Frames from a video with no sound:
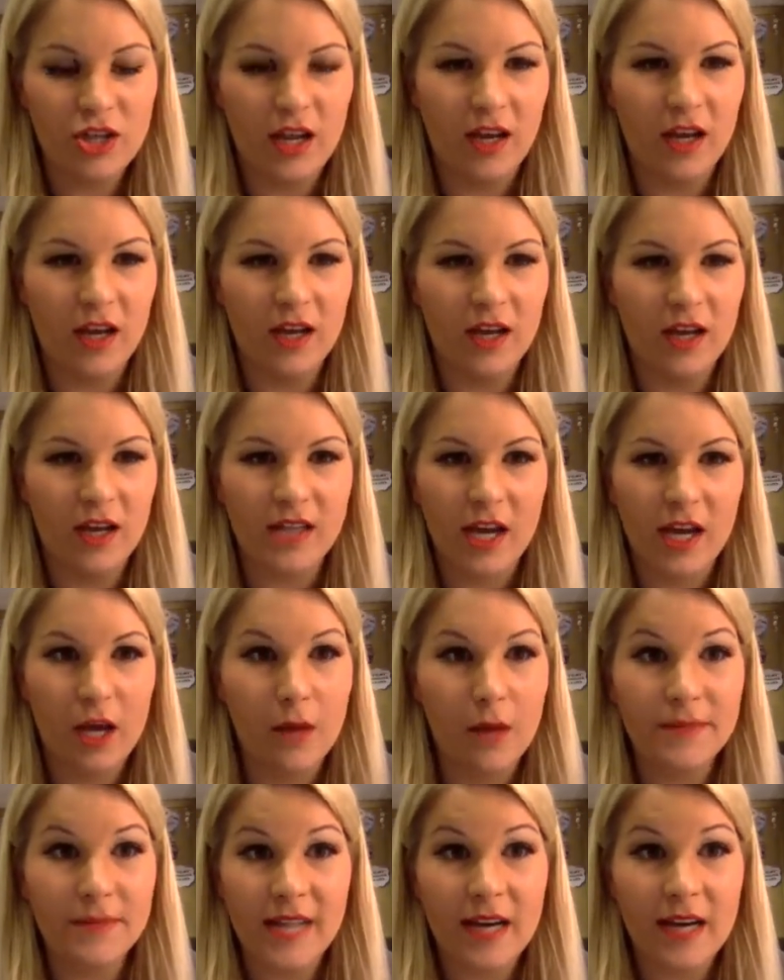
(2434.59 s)
and
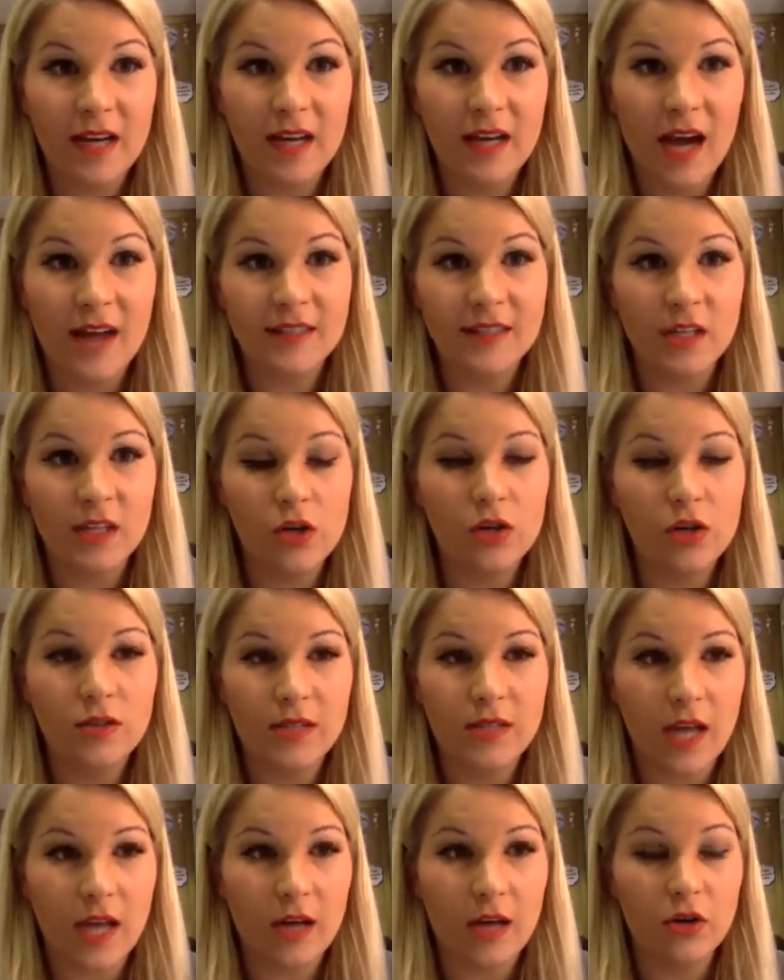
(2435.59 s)
I update it as I
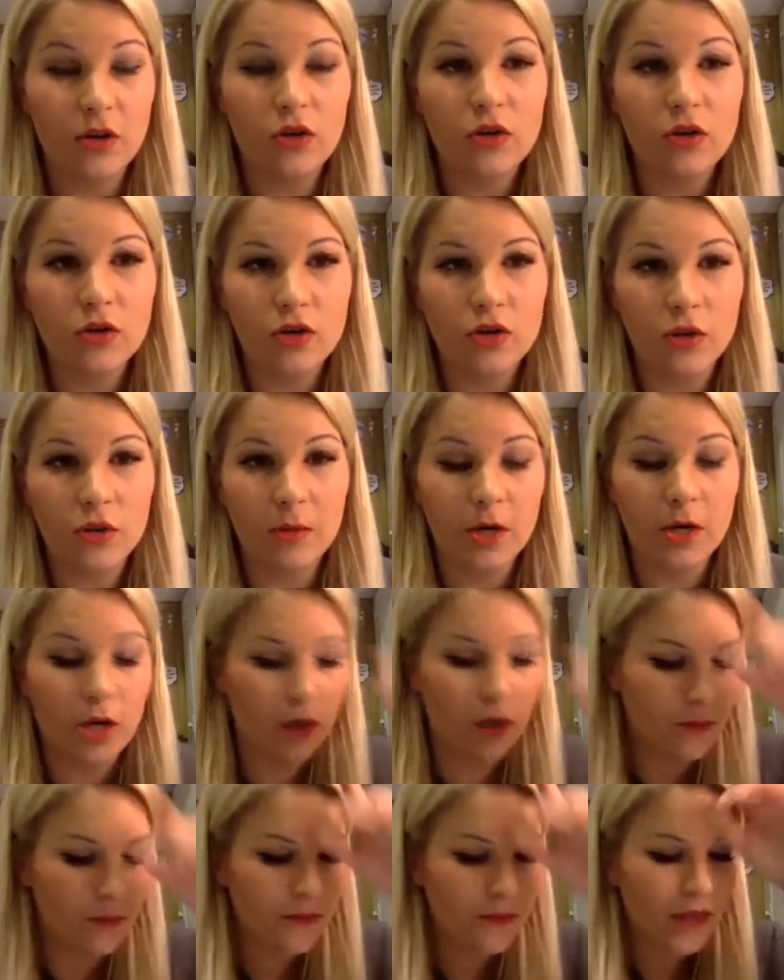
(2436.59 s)
sign a new
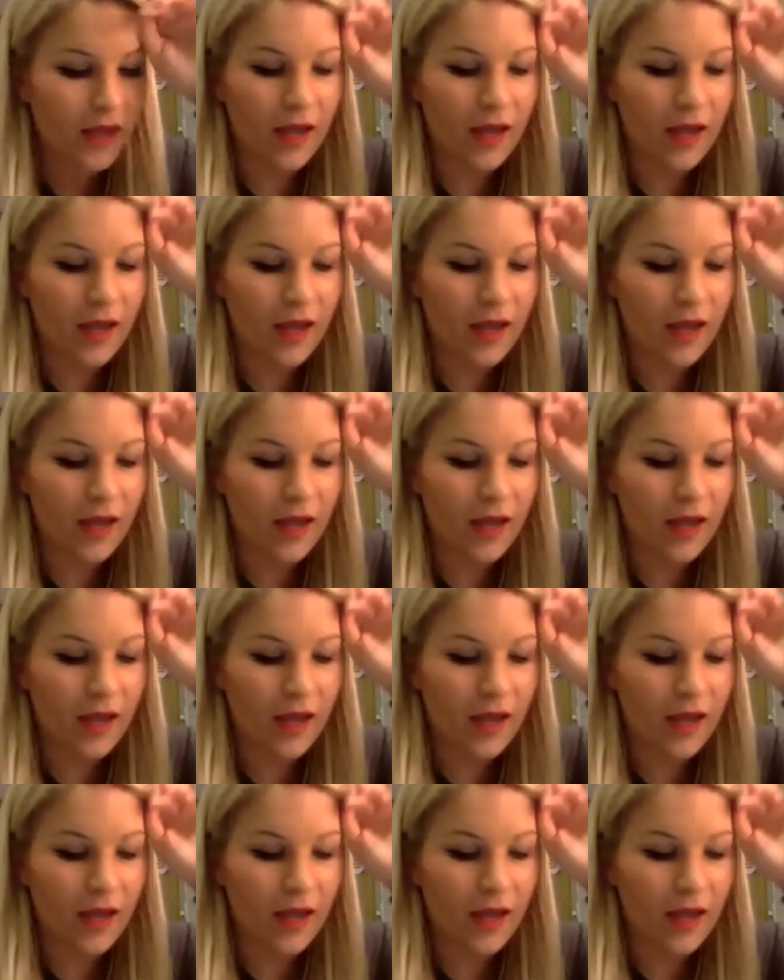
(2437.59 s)
distributor.